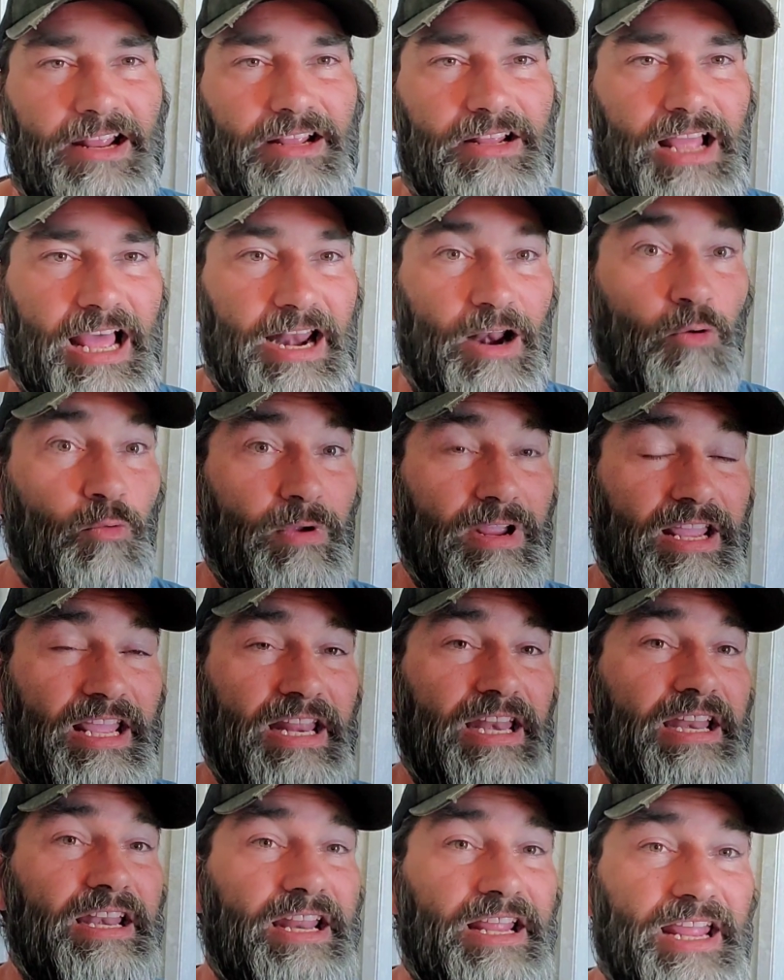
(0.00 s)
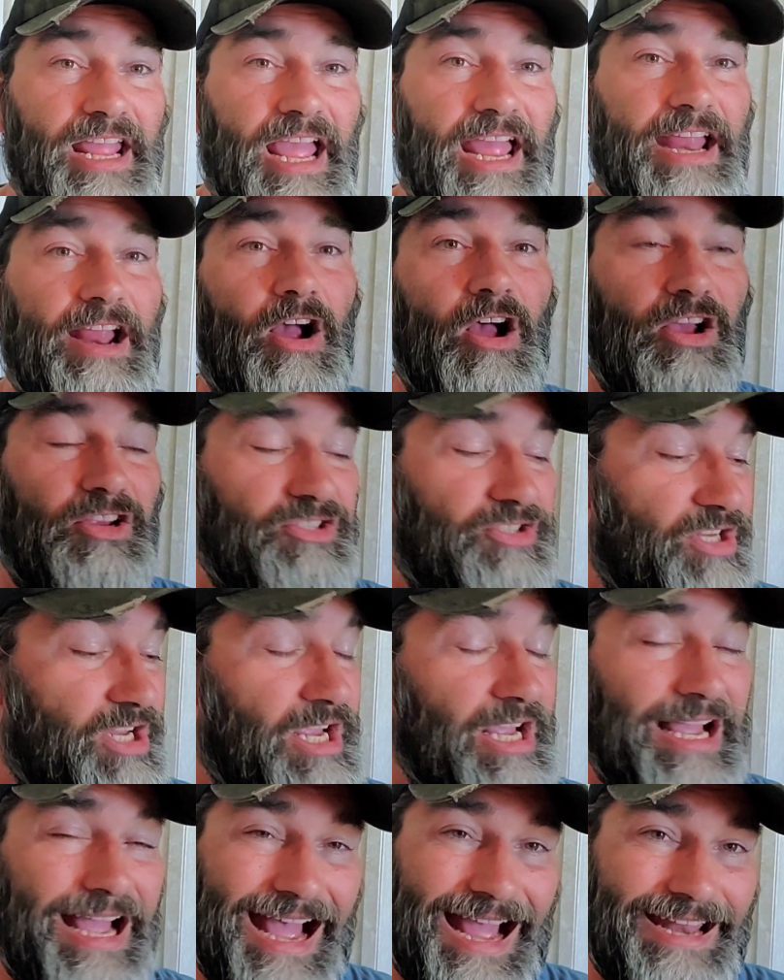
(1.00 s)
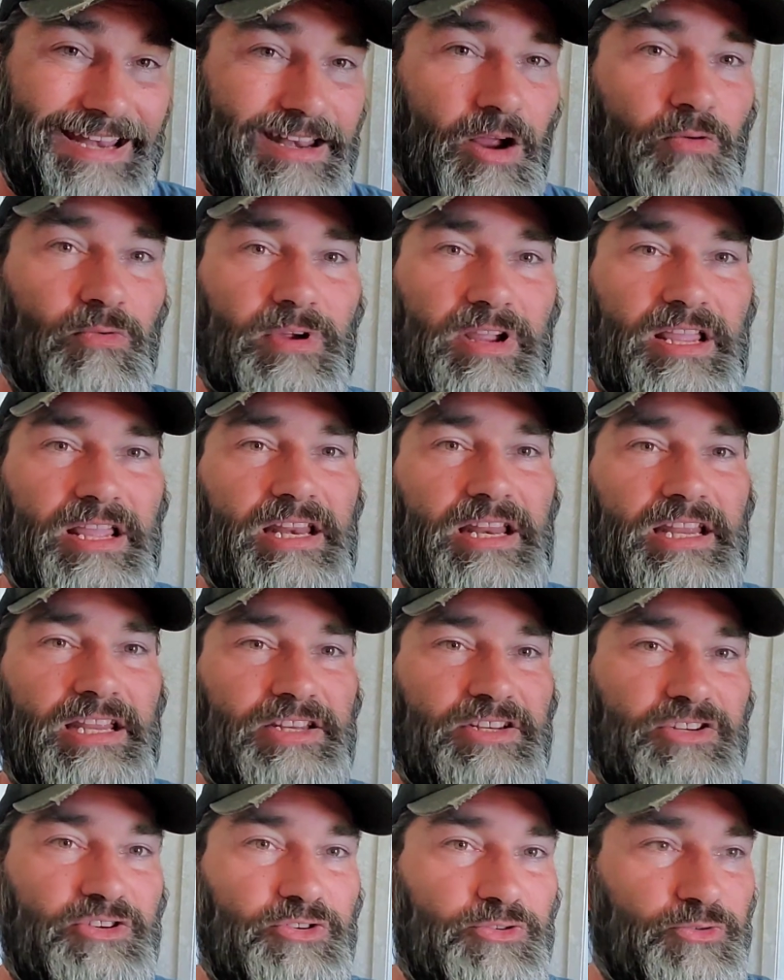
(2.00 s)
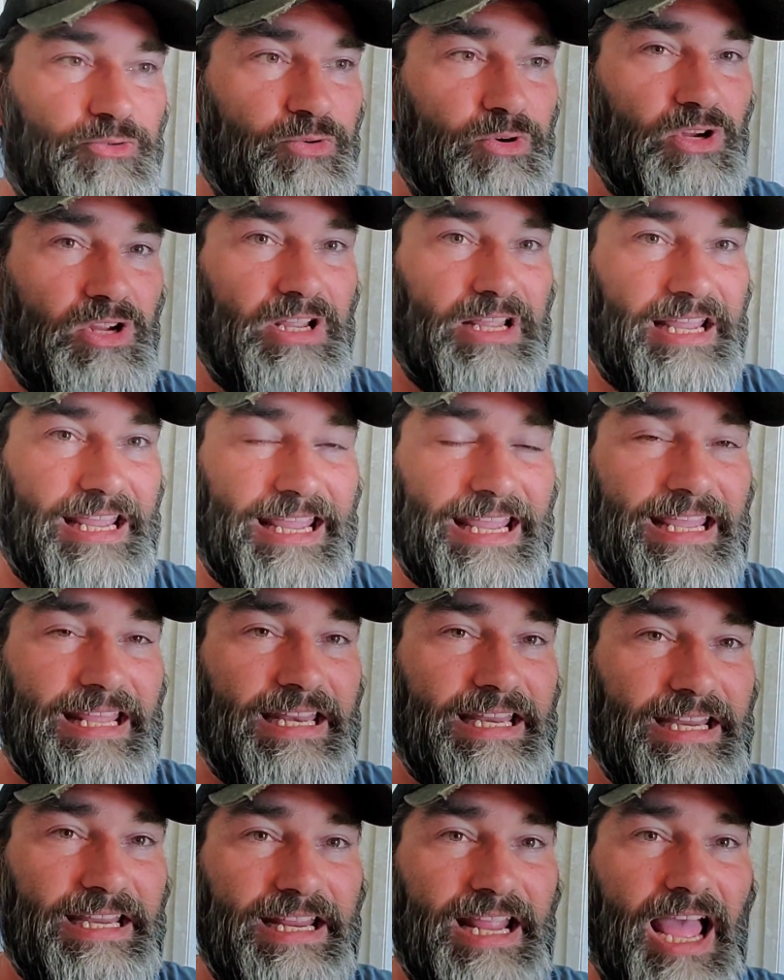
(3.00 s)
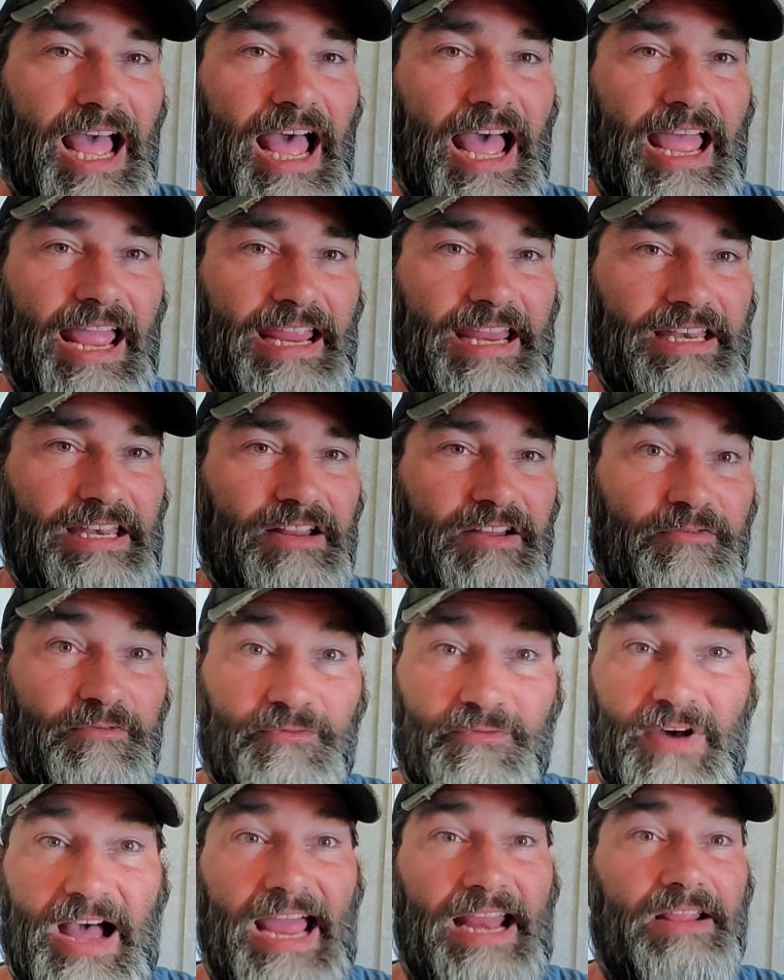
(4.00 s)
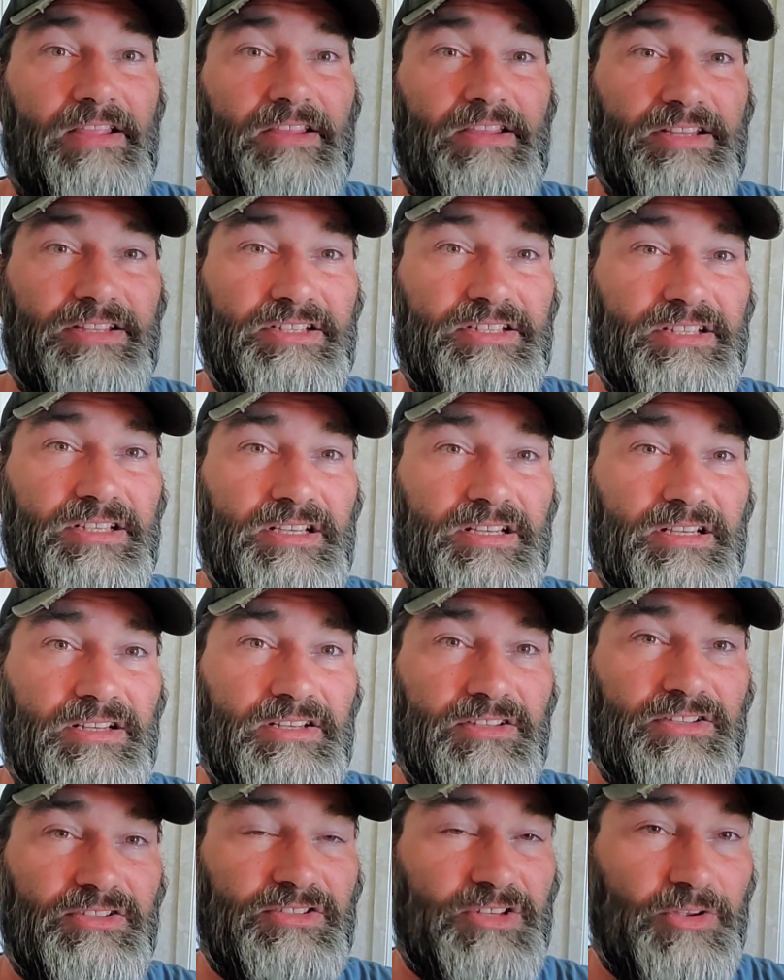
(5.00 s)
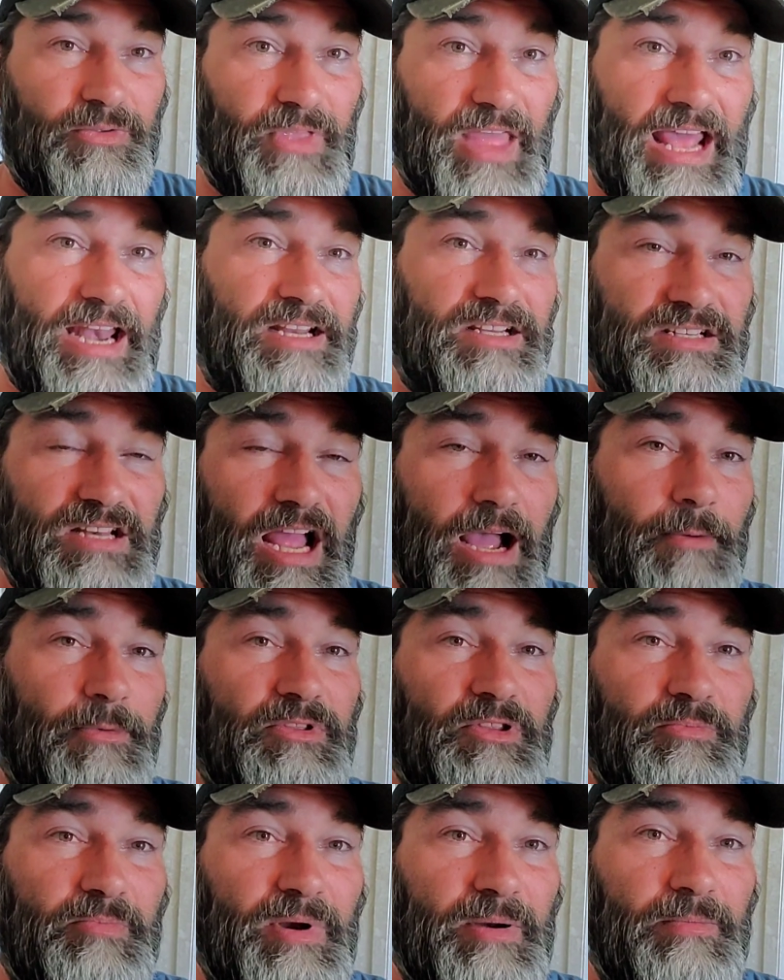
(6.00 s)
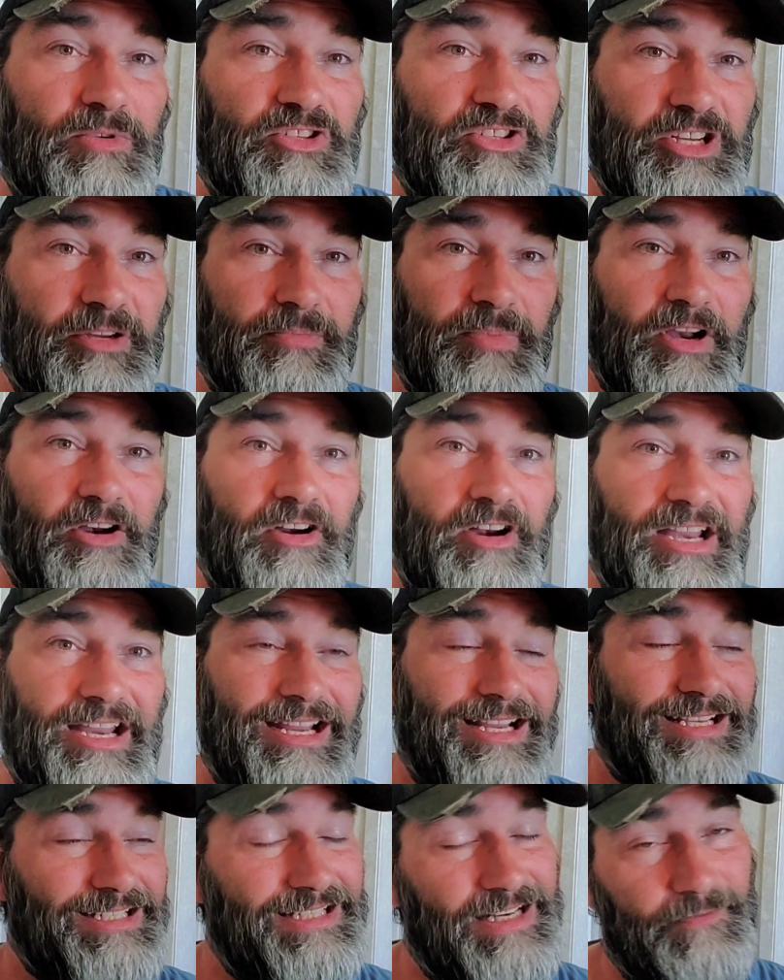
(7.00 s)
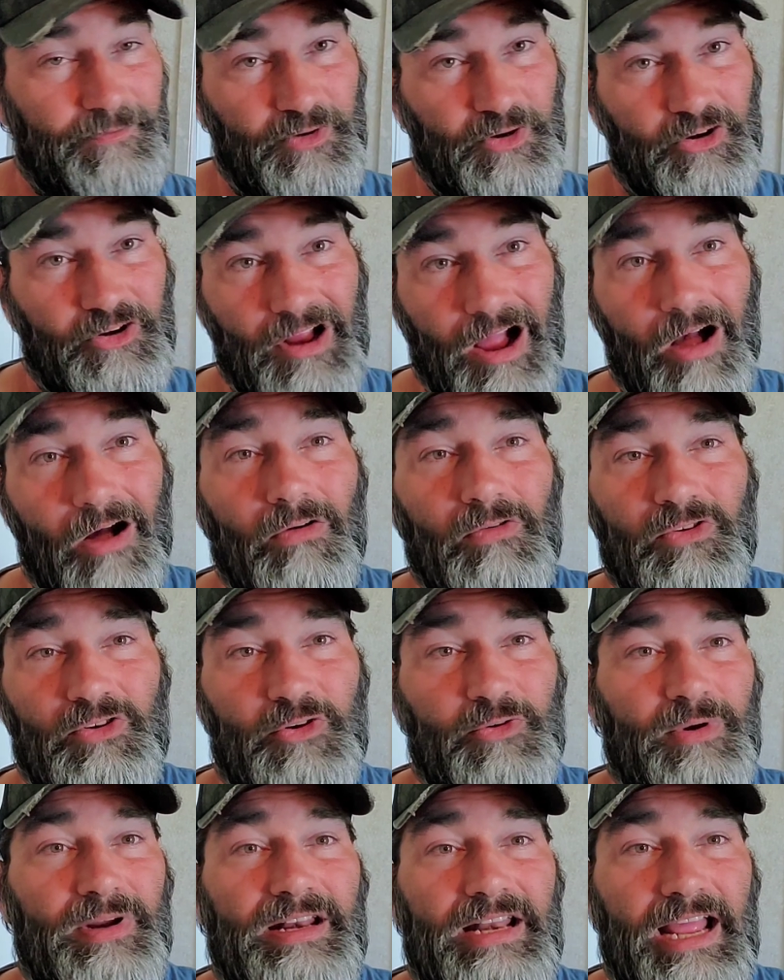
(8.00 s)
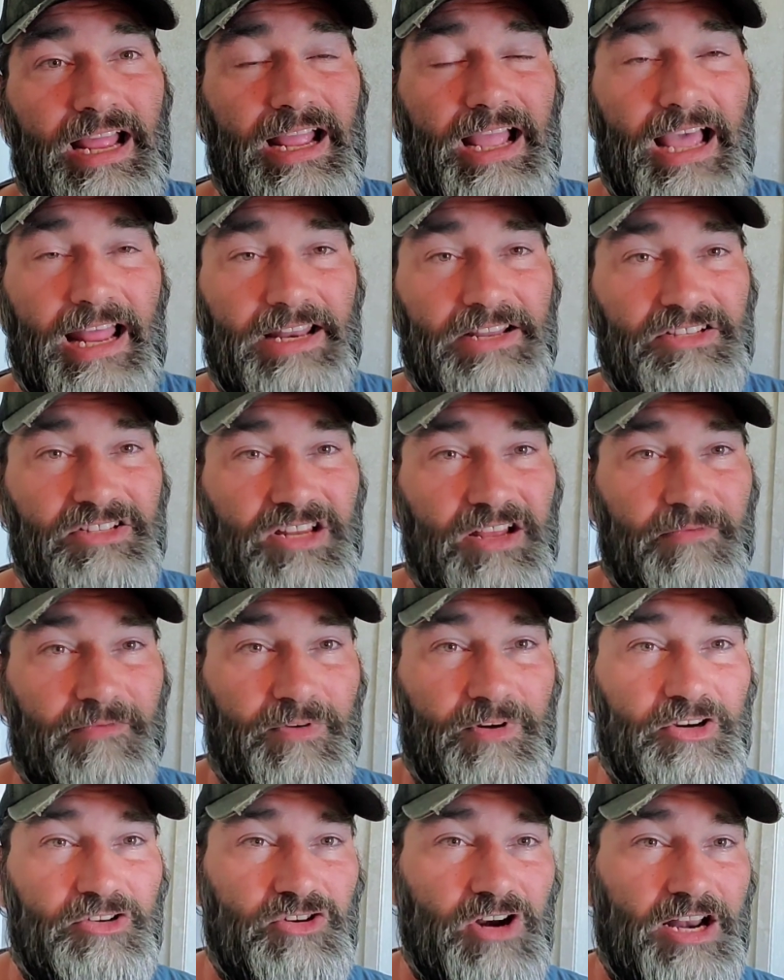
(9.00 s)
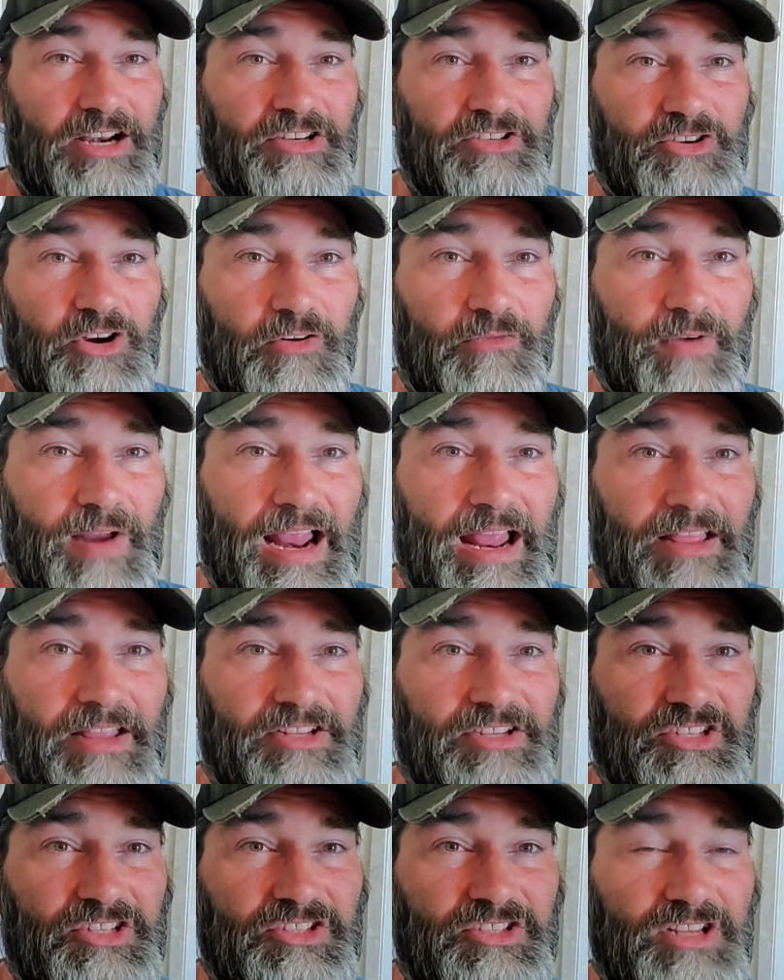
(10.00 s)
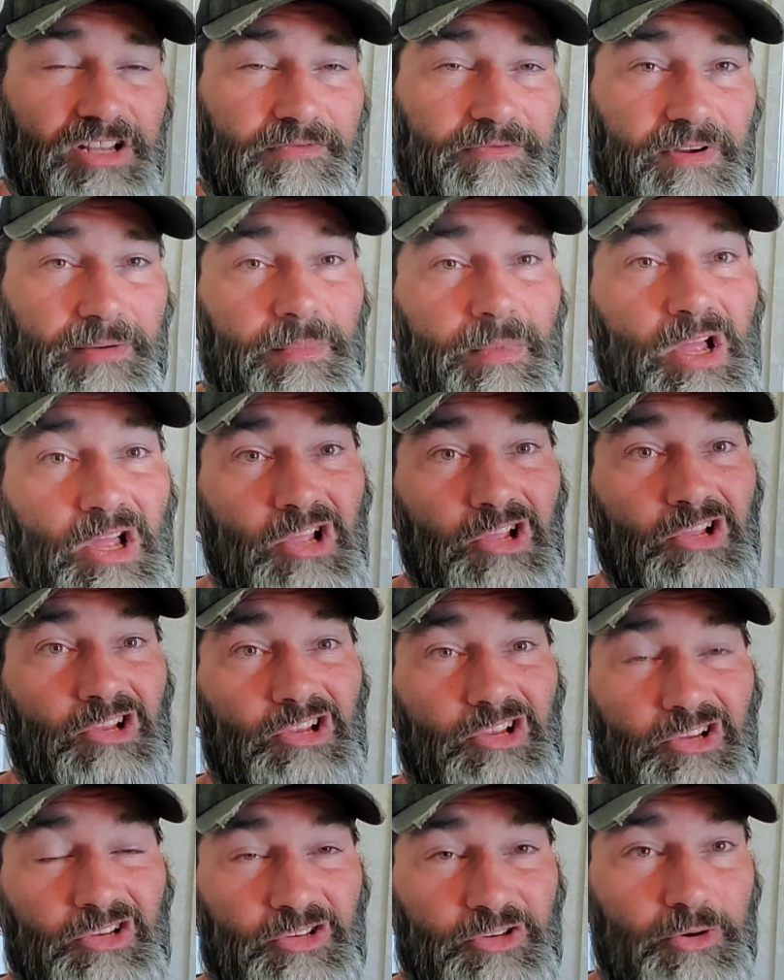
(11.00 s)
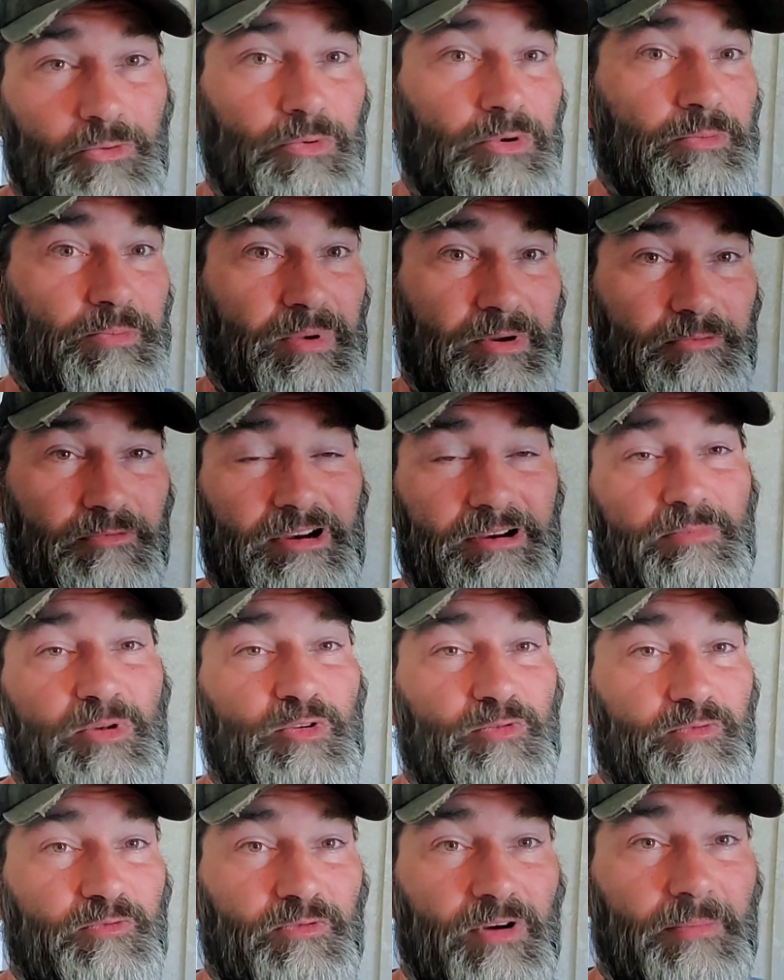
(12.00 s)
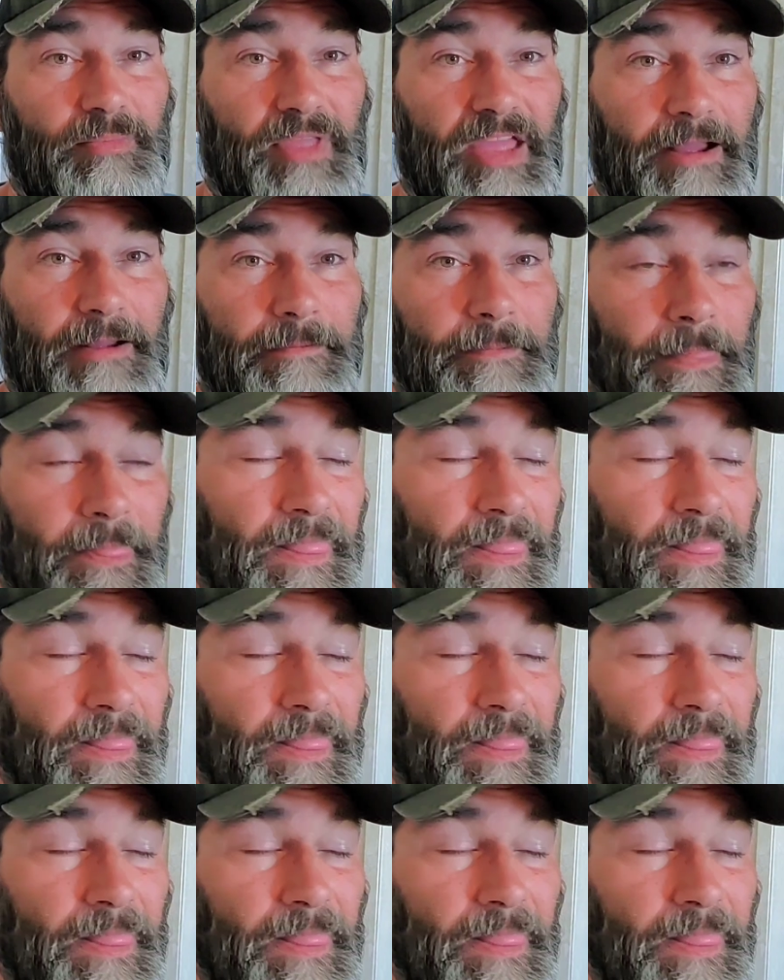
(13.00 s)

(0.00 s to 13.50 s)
I don't get into chaos. I don't get into any kind of violence. So that is not what the membership area is. And if you're caught doing that kind of stuff and they're trying to stir violence and stuff up, you would be removed from that.